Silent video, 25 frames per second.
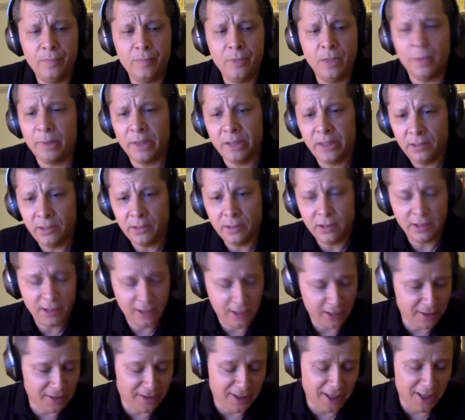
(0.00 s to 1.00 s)
Nobody, and I
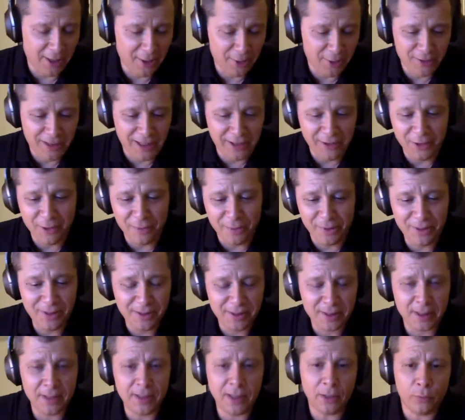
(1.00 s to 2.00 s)
can tell you that nobody
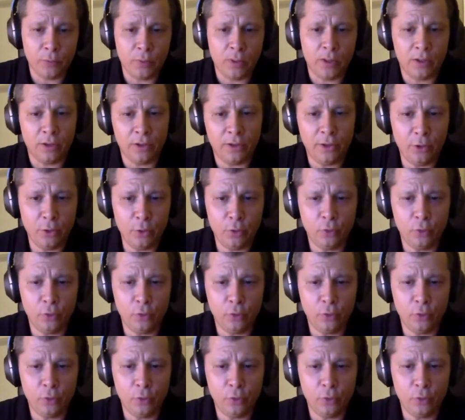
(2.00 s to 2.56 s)
said that we are going,